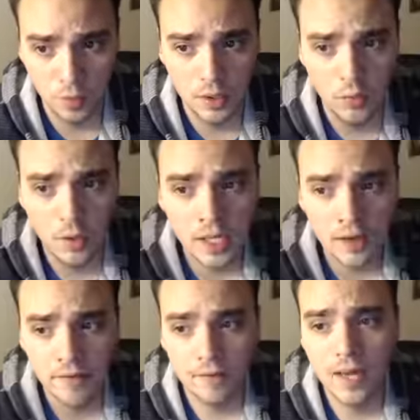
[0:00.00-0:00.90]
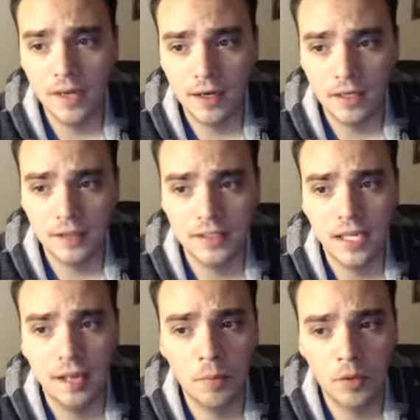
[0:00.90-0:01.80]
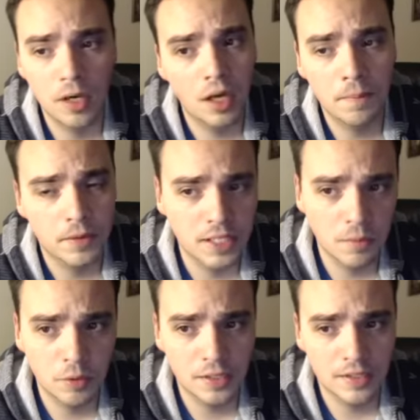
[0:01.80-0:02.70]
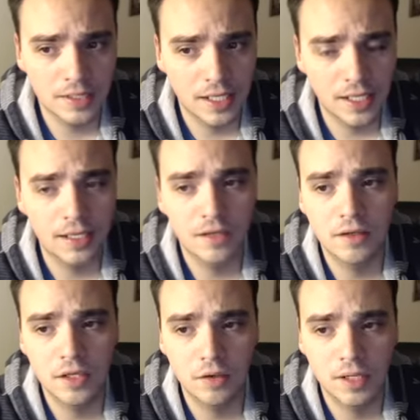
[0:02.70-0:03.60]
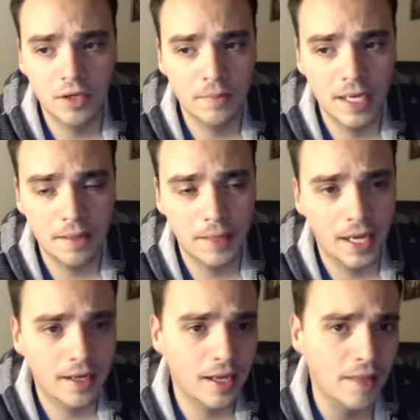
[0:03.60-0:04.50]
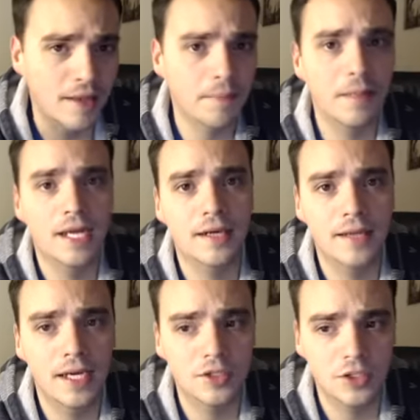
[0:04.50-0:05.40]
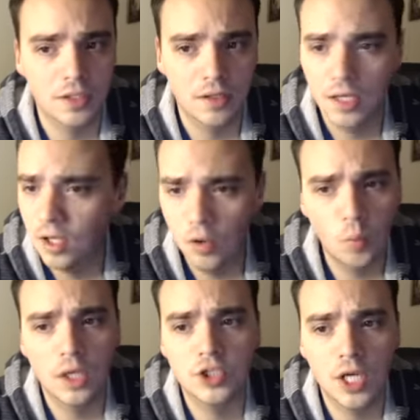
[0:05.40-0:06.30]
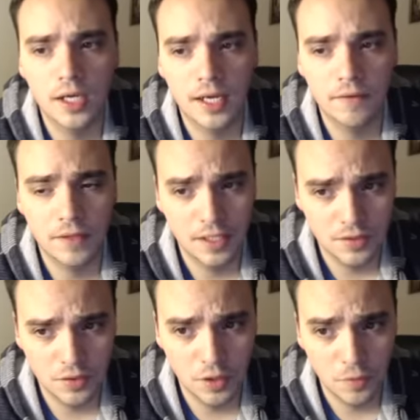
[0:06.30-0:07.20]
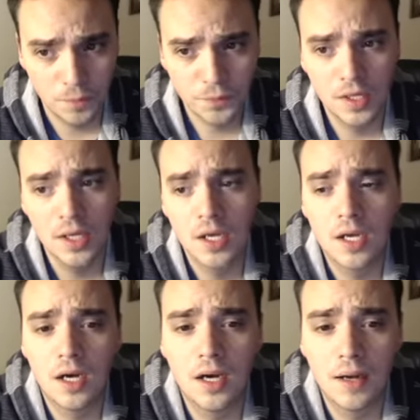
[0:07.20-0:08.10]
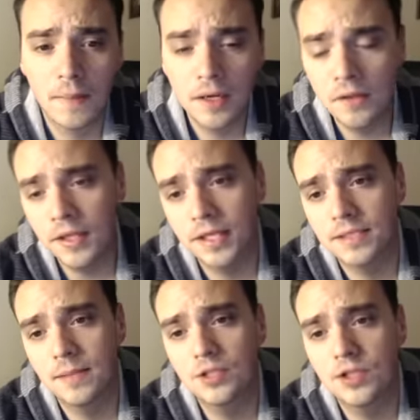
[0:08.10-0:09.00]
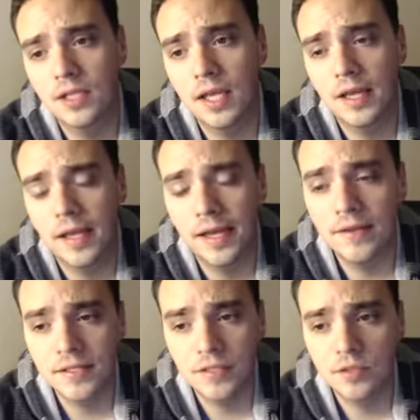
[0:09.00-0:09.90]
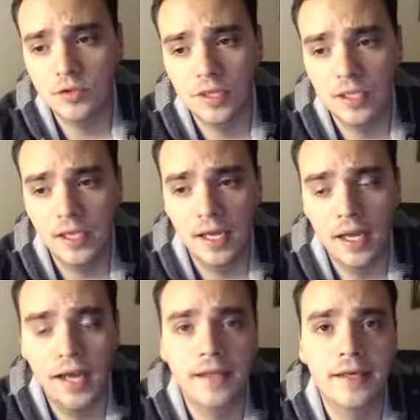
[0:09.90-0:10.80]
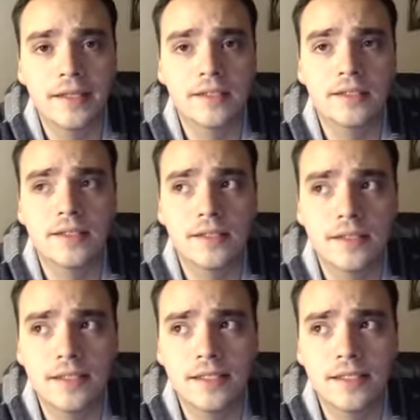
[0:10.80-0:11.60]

when you run out of mana, just teleport up or teleport to the side, you know, get your mana back, and then get back into the action, one-shotting everything as you go. Um, another thing i like to mention, in the skill tree, it is